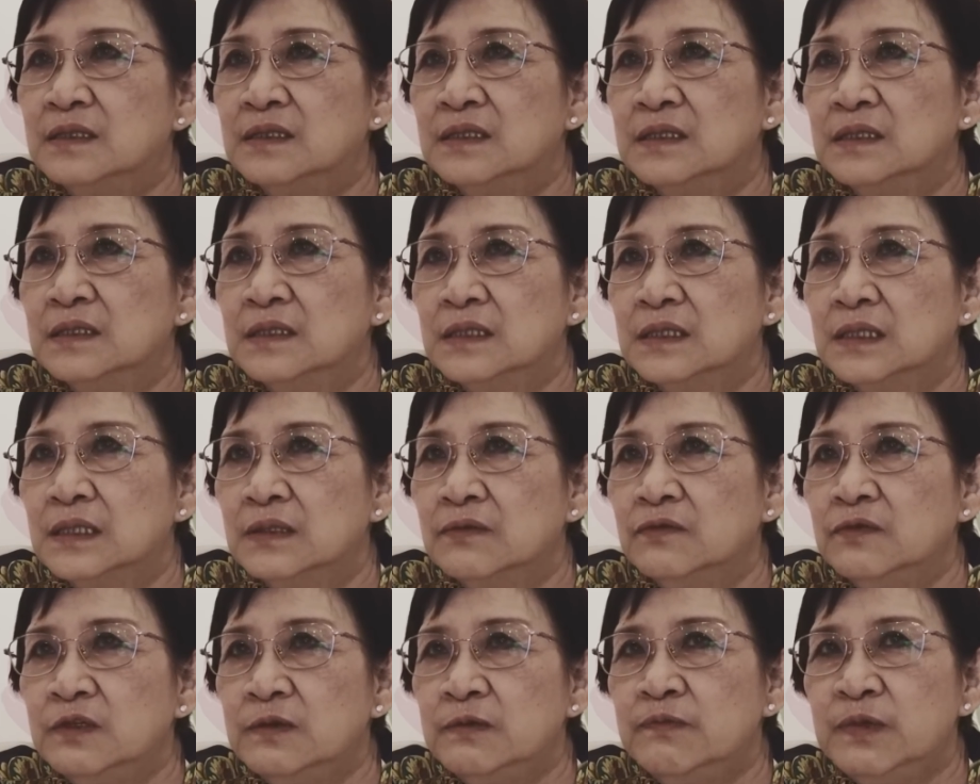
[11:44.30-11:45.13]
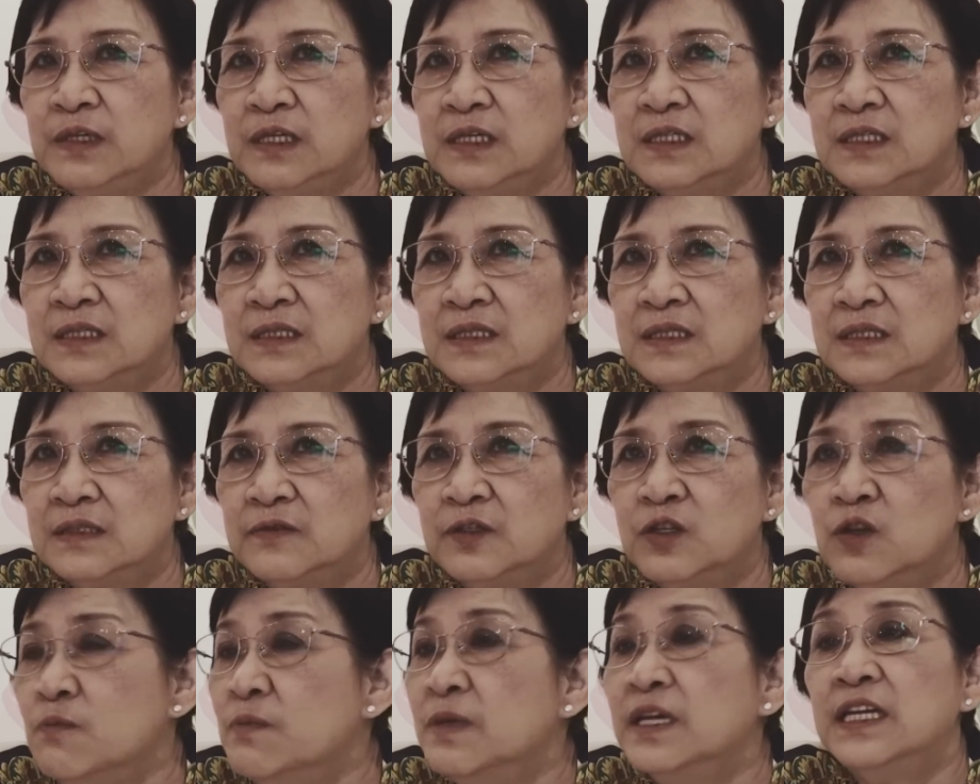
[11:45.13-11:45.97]
We
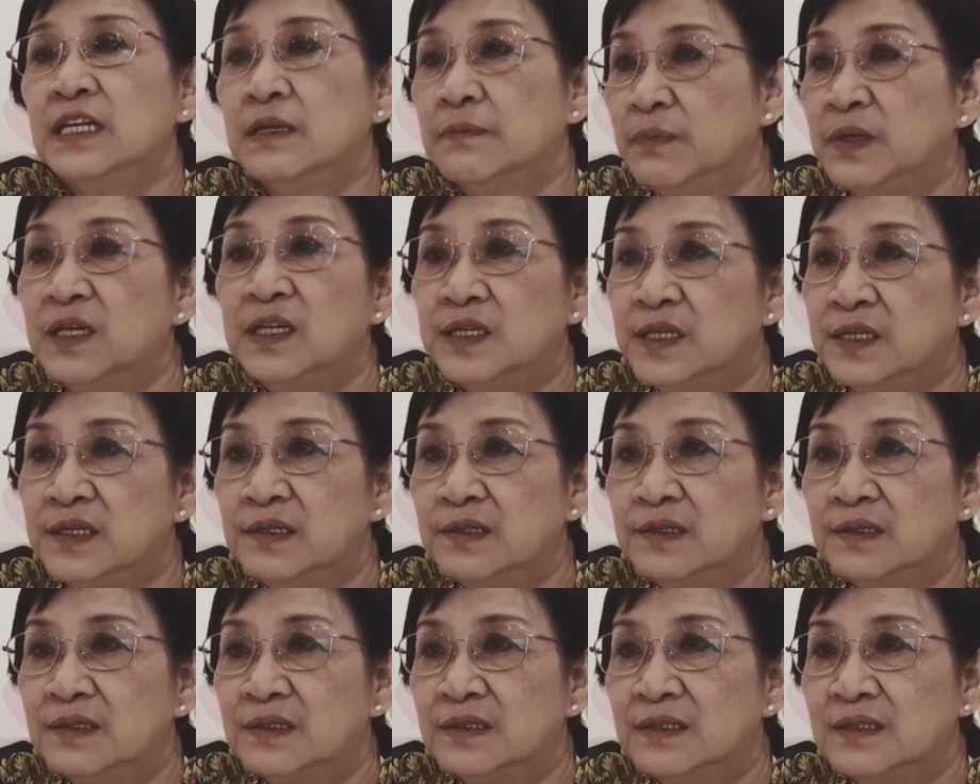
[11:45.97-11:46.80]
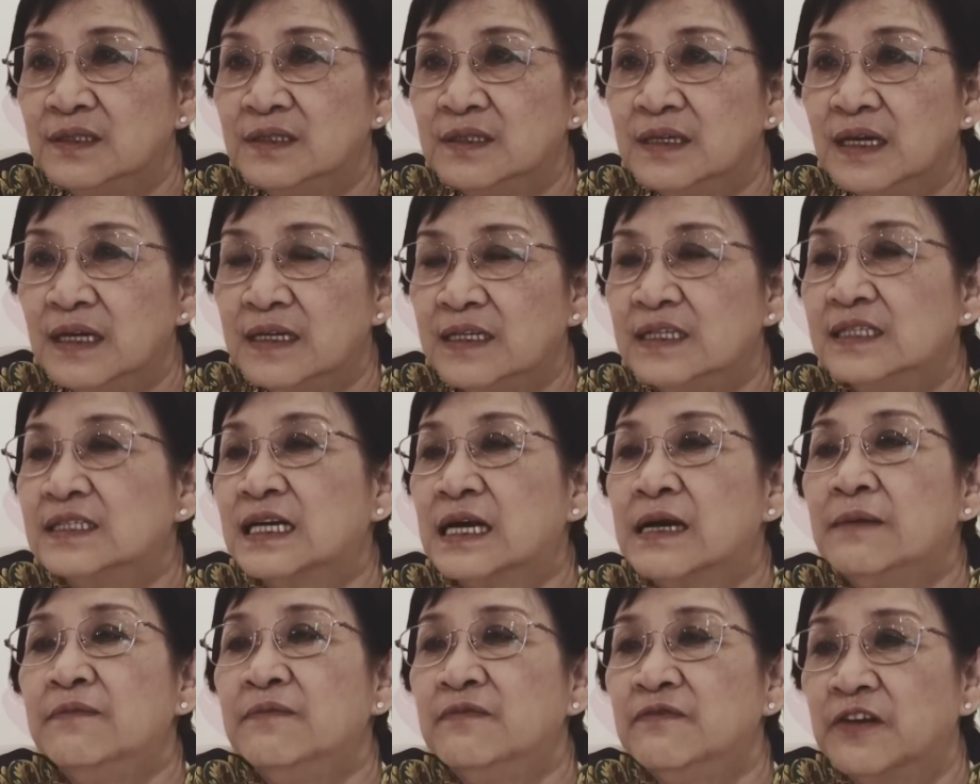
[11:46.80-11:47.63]
don't make it a big deal, and it
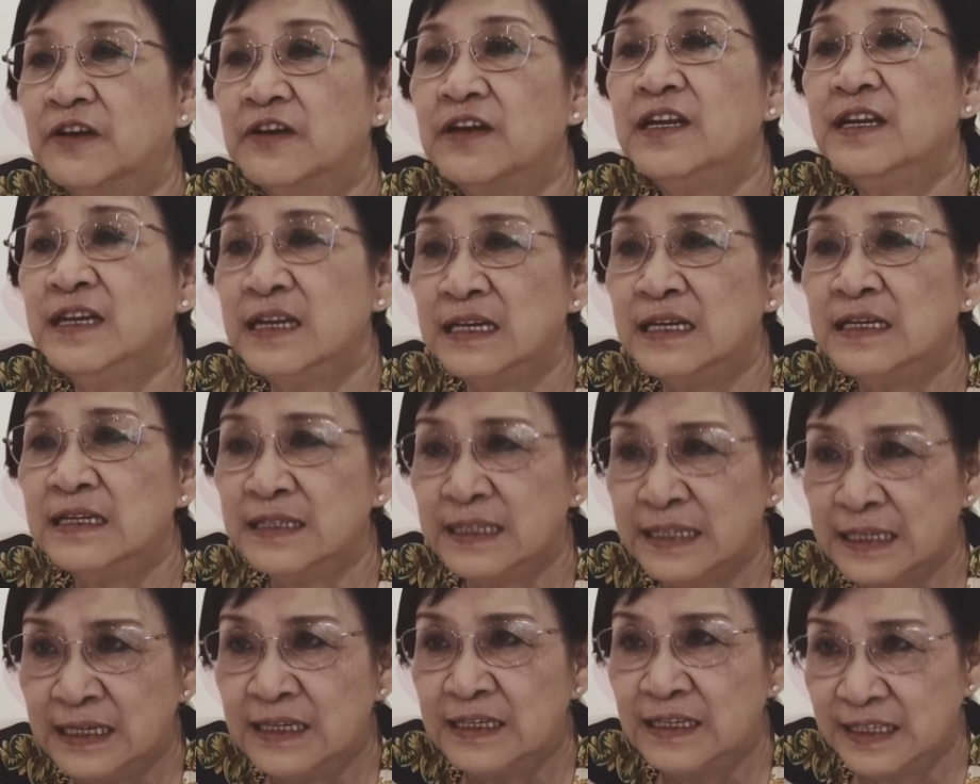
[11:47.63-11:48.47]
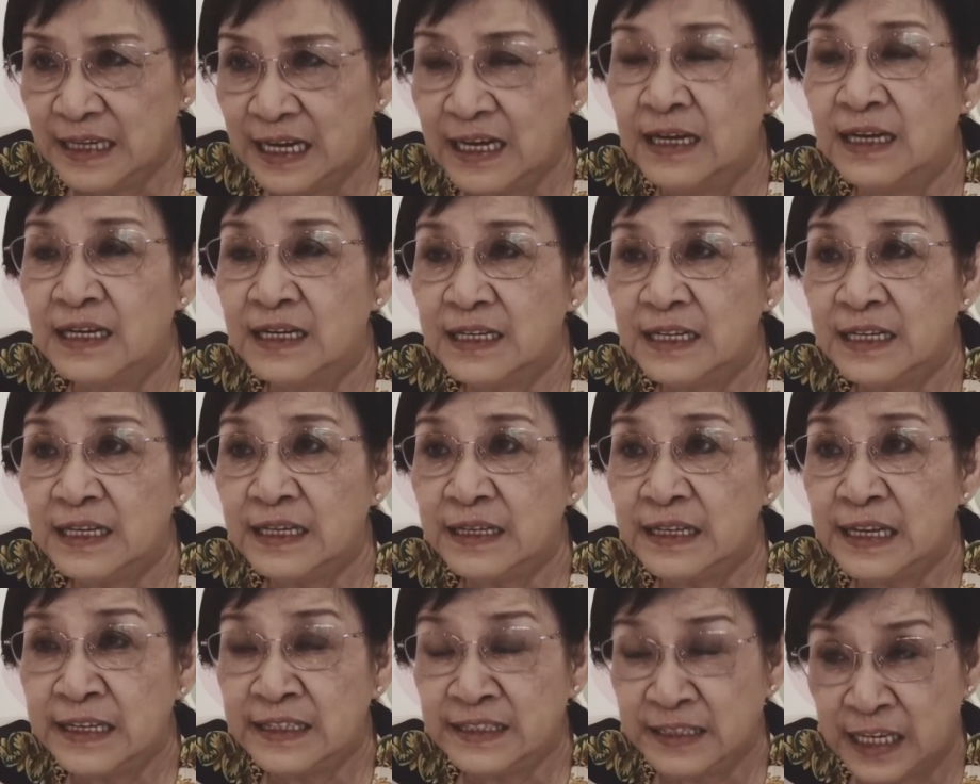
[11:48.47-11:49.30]
comes very
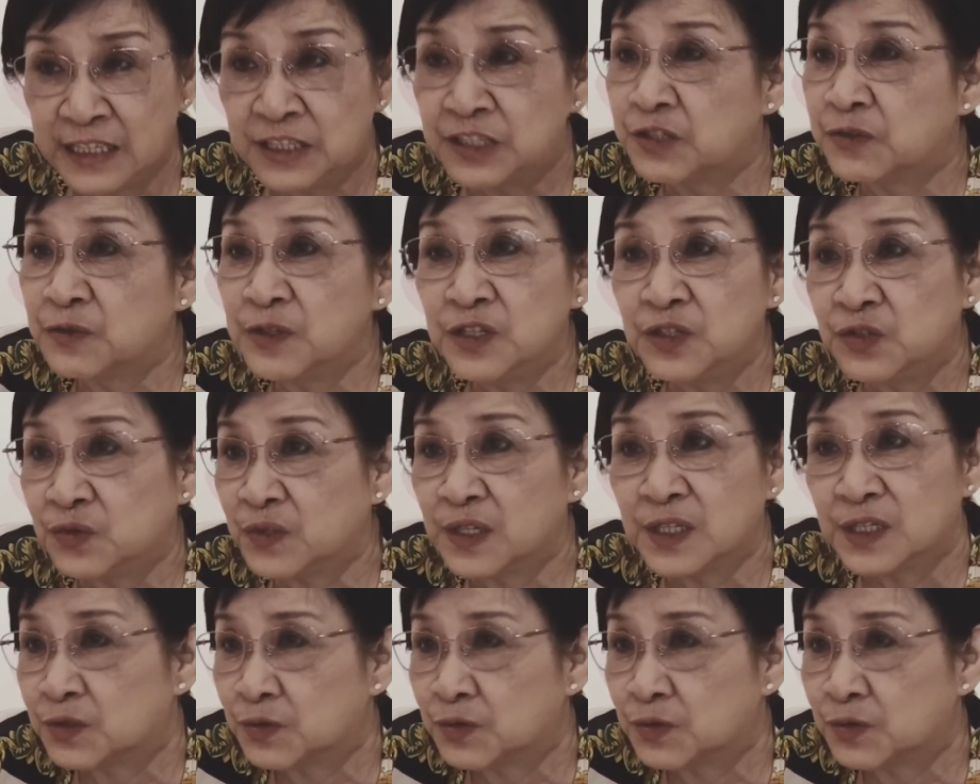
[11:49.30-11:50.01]
naturally to us.